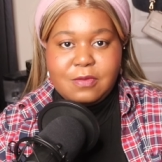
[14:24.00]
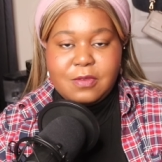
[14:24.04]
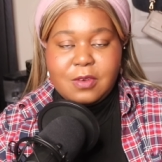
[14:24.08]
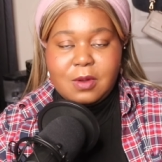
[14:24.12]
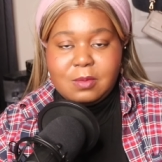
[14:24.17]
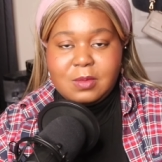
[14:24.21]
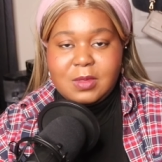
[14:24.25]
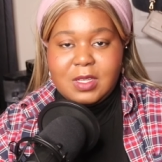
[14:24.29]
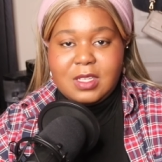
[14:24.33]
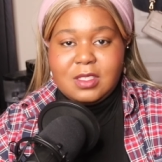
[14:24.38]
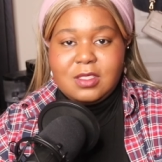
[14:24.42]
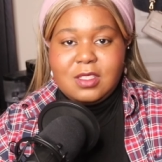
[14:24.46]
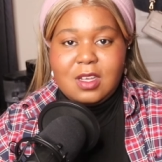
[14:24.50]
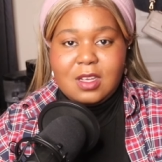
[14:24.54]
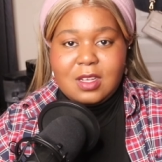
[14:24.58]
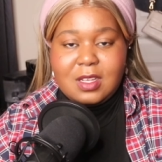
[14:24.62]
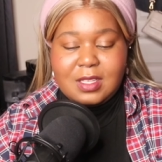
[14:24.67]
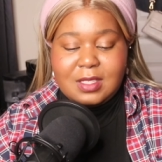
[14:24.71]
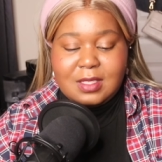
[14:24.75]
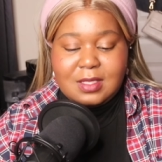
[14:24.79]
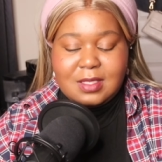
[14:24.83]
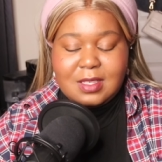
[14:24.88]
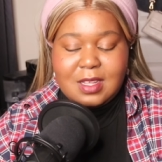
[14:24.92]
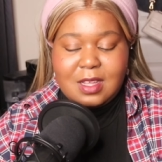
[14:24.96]
from TikTok
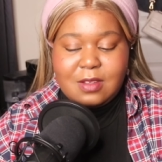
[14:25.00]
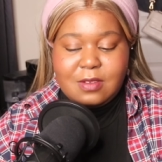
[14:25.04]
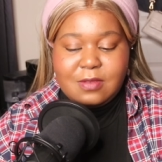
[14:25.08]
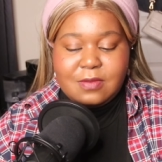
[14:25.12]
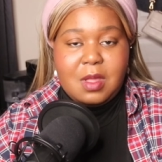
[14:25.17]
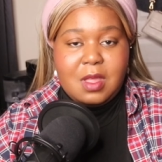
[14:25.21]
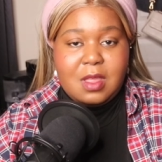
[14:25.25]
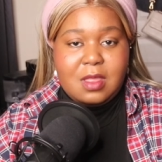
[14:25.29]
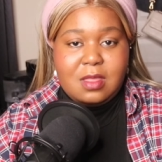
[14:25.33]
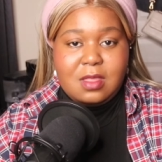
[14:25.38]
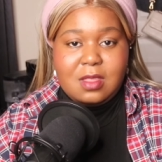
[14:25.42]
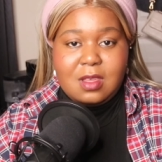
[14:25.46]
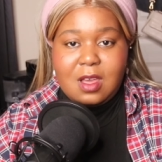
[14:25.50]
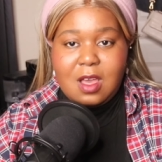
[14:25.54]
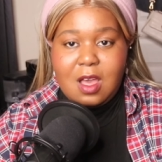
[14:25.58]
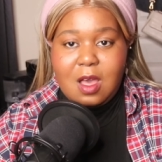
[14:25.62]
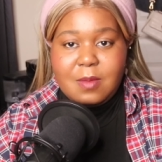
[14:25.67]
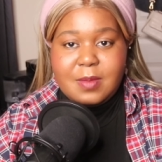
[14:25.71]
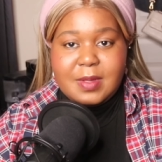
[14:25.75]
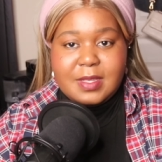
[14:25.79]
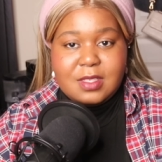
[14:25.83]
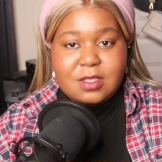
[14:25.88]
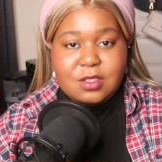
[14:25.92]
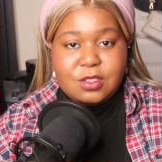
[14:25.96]
itself. But the
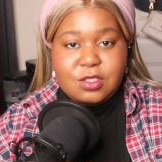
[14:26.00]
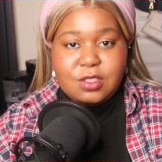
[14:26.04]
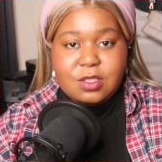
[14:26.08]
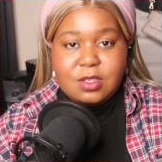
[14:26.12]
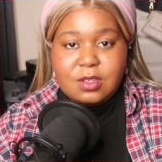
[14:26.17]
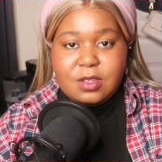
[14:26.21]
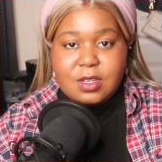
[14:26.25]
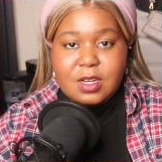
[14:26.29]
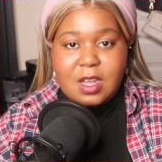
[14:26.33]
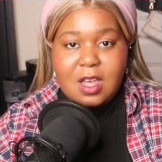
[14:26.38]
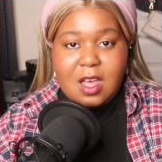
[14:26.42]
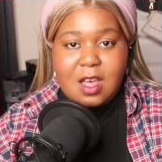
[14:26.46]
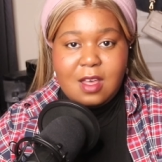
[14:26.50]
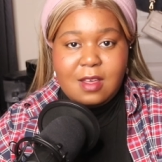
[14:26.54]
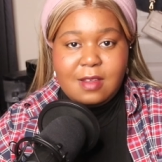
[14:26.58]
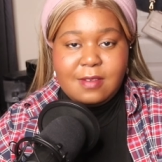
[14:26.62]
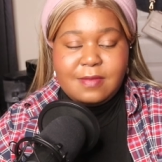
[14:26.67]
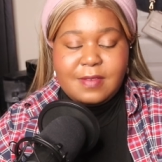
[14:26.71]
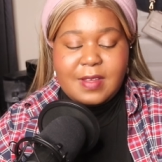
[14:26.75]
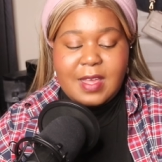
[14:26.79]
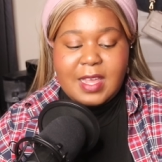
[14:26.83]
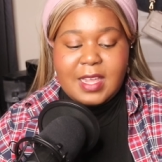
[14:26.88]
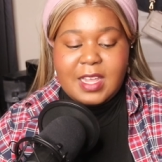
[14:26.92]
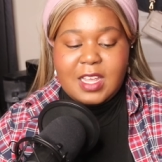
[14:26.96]
comments are turned
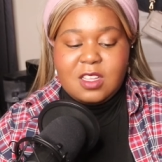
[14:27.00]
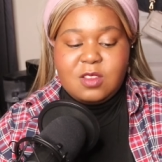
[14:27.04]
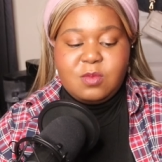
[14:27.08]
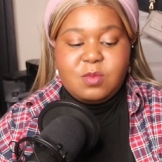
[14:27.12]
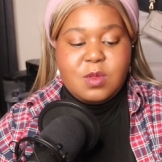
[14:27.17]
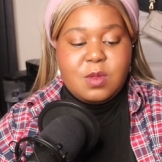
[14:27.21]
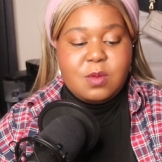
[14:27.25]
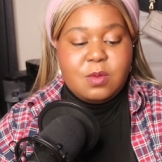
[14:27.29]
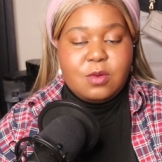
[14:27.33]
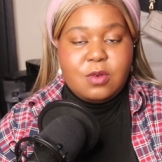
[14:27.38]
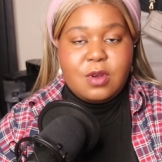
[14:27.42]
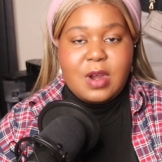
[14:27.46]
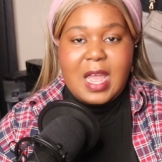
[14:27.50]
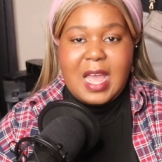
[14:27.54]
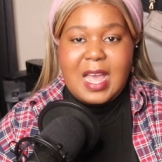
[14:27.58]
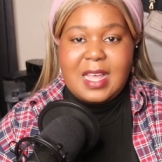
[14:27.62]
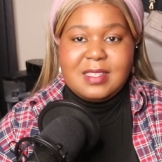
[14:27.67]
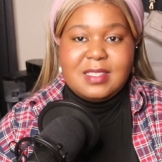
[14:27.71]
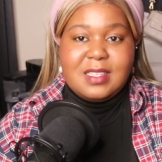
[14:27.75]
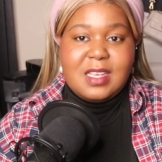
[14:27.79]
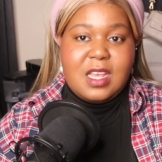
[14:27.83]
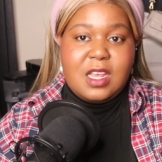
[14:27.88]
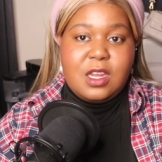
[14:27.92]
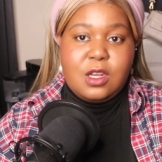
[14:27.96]
off. I guess people are
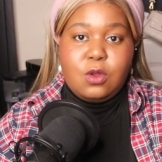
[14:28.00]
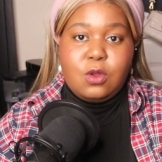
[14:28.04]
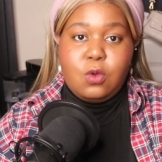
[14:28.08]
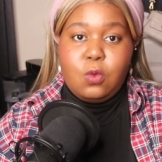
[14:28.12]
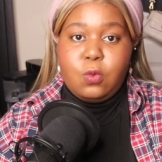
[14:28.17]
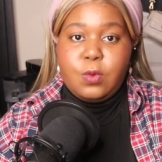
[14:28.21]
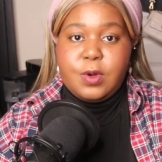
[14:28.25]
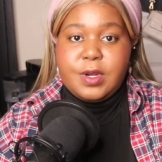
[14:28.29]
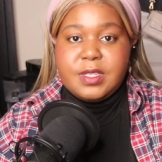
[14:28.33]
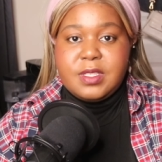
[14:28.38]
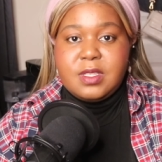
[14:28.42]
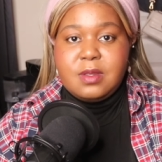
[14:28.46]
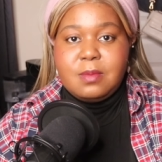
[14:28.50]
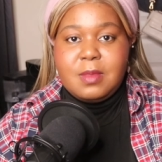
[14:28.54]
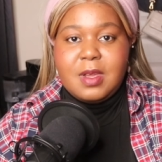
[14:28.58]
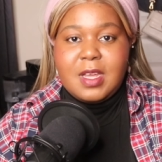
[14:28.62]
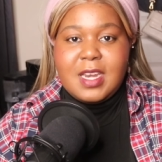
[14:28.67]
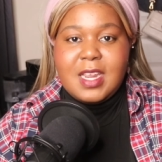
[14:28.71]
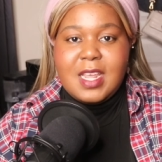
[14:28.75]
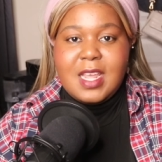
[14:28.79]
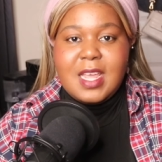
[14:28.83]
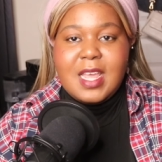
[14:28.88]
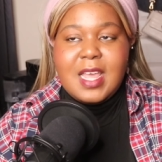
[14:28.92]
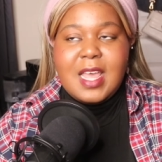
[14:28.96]
asking, where's the
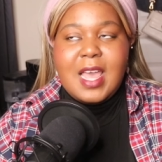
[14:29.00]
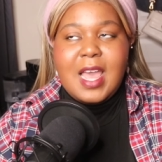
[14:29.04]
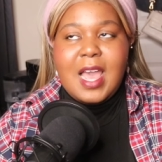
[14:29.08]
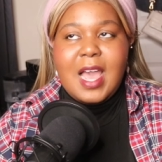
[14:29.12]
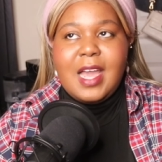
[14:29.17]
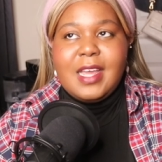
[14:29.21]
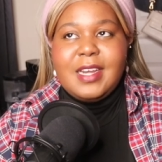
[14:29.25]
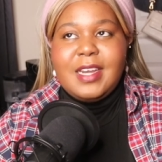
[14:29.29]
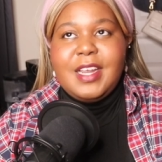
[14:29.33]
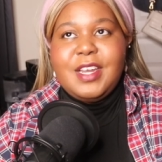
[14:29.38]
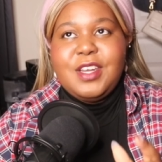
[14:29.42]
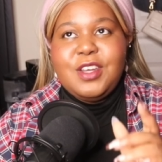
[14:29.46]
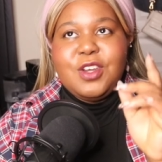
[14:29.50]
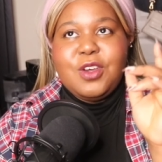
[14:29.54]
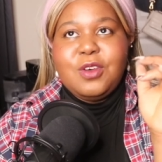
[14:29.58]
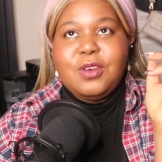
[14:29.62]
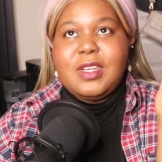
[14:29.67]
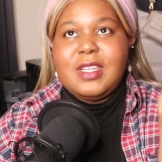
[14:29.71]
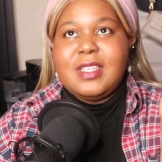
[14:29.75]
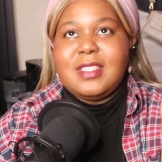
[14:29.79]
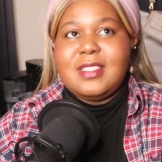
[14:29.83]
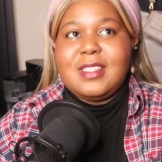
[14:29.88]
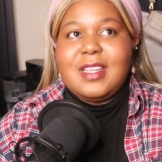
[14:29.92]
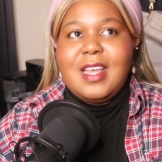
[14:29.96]
money? And I noticed